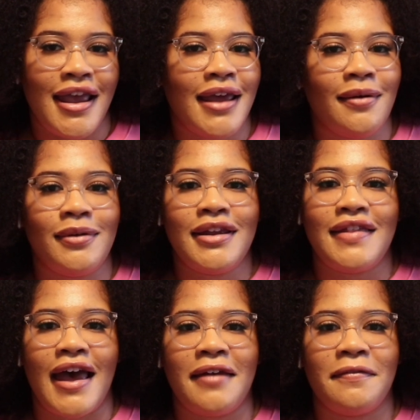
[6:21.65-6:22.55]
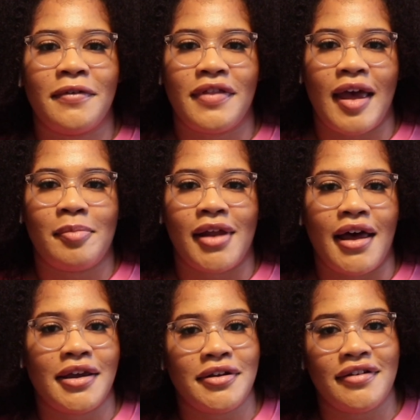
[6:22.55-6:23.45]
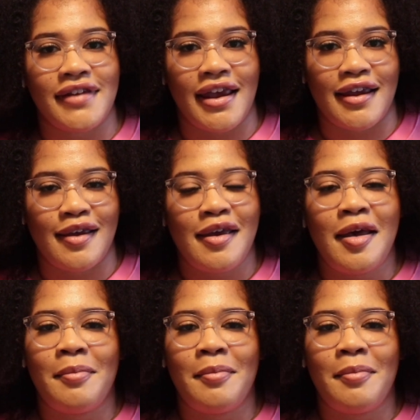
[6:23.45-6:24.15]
And only that for that block in your day.